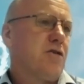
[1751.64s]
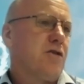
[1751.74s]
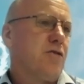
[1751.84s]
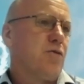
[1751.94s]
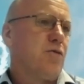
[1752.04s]

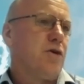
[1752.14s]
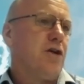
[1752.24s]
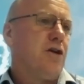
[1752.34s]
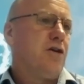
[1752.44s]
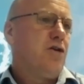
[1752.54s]

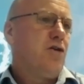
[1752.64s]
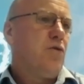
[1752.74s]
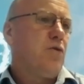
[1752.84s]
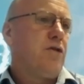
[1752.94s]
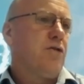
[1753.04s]
we
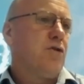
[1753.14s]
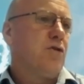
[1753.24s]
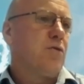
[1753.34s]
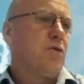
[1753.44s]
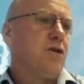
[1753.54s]
we
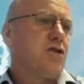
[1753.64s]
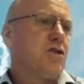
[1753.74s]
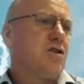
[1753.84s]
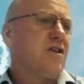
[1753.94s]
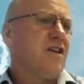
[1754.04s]
thought
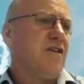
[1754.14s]
was,